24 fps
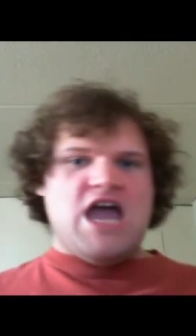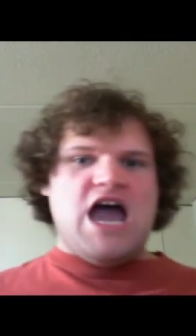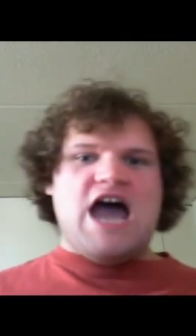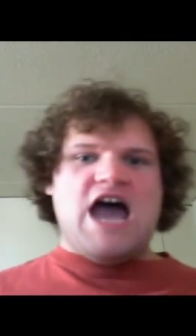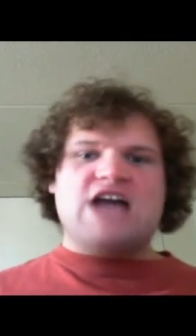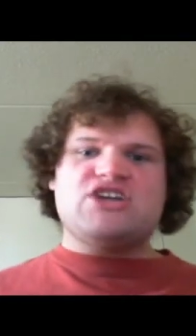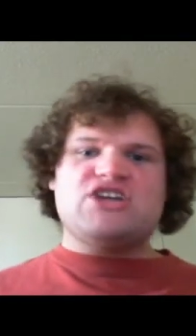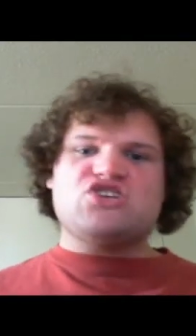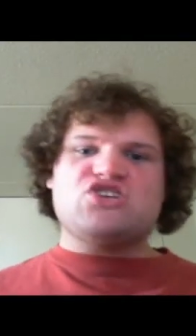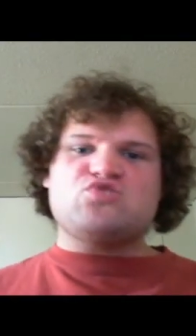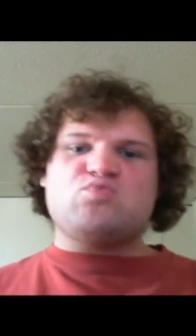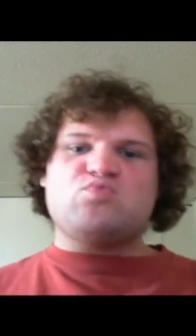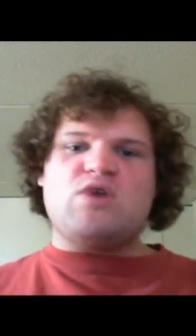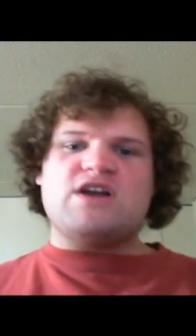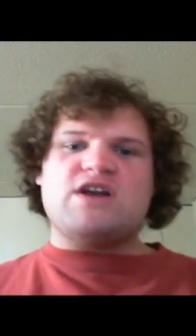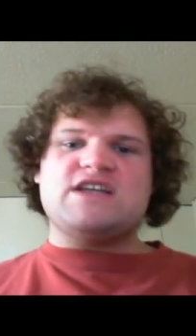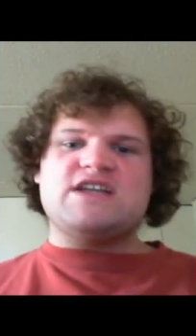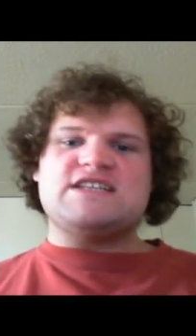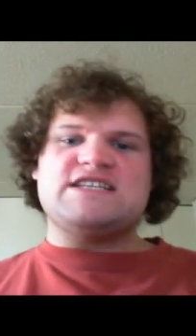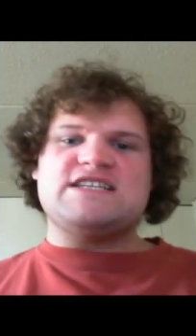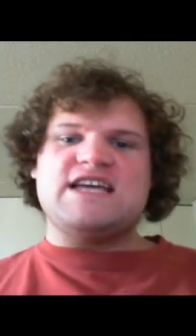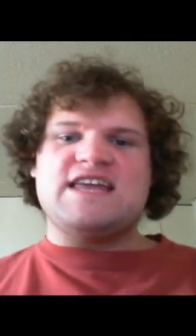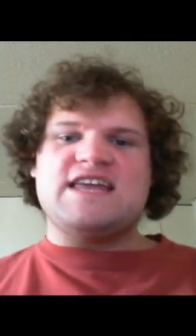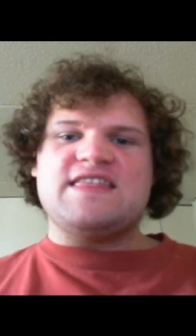I just want
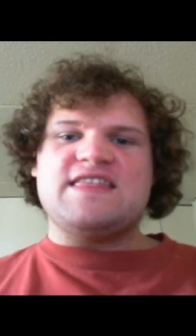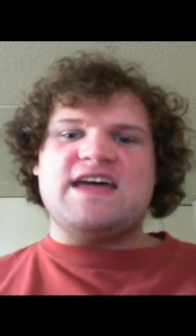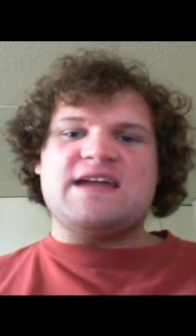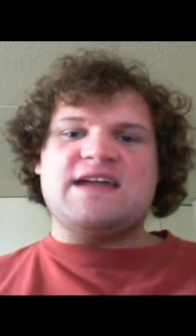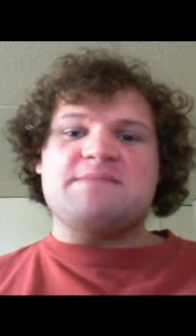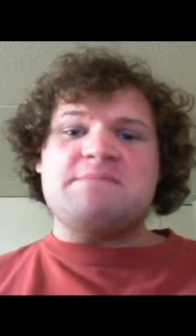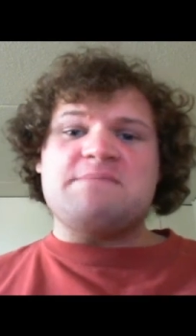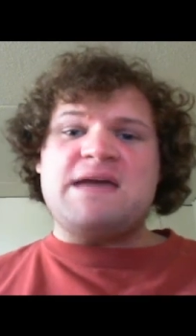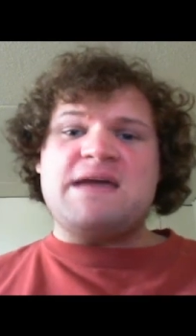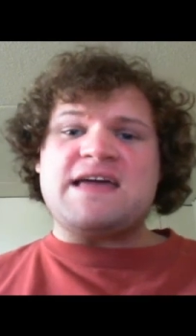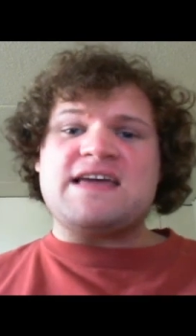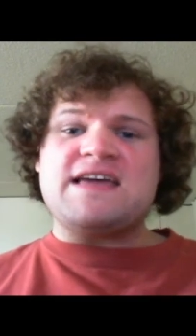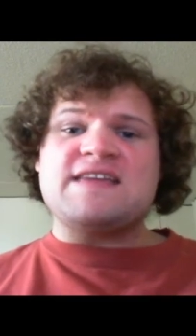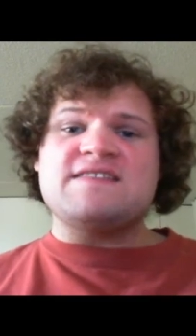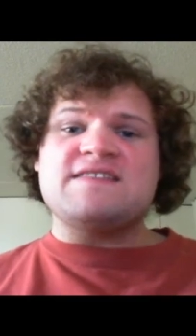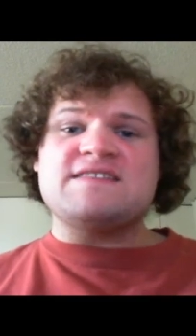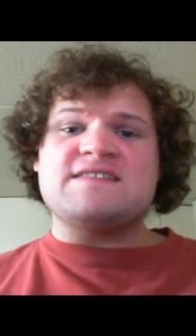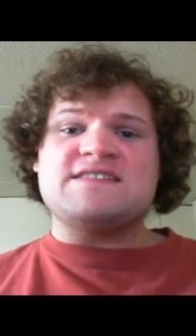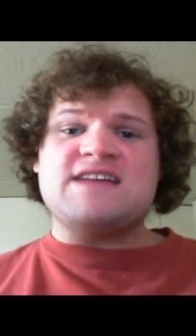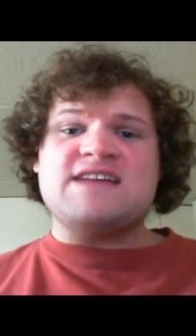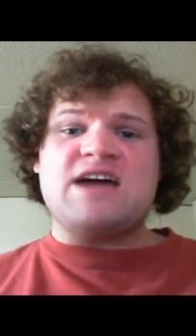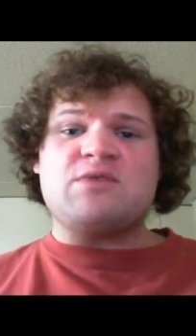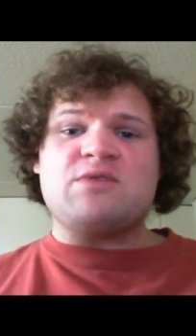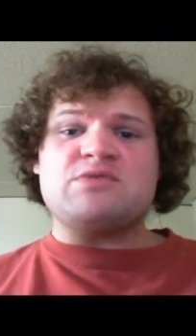to say that making
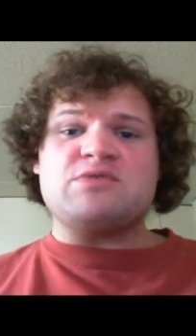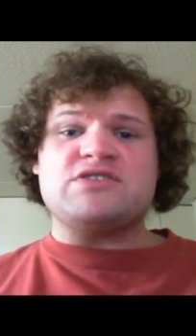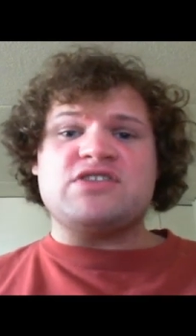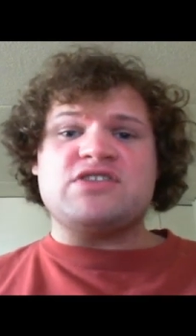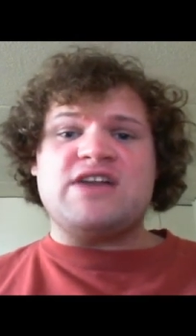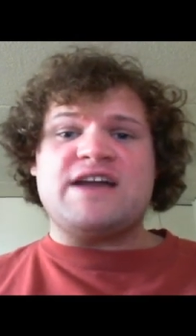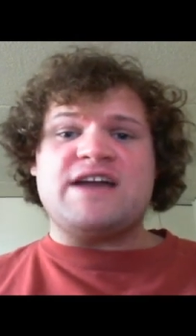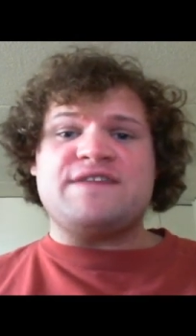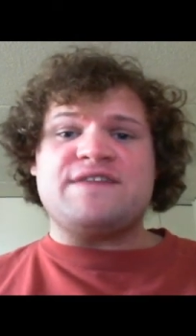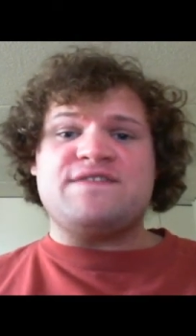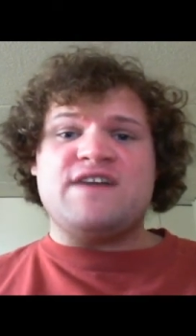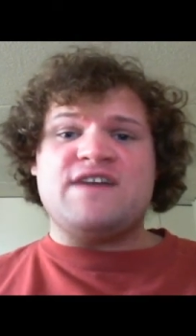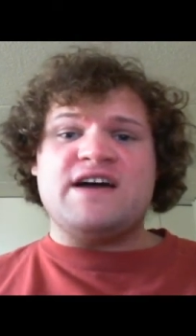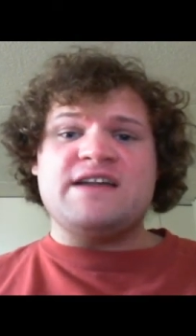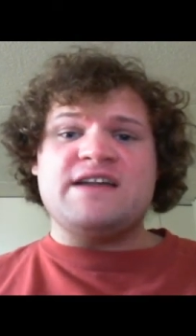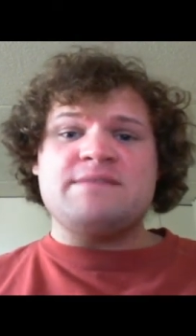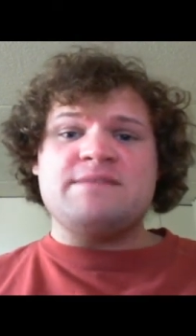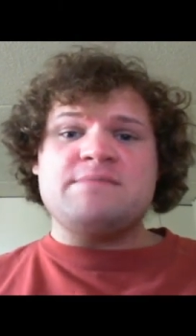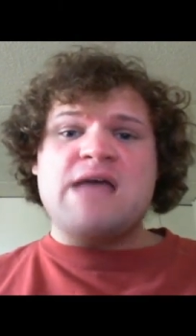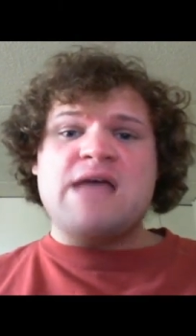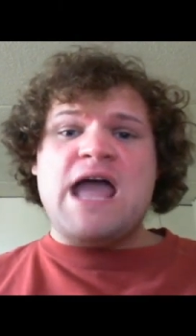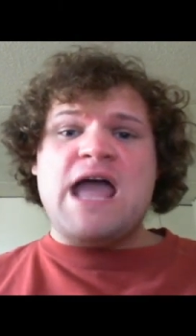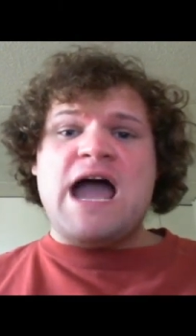this deck was a lot of fun.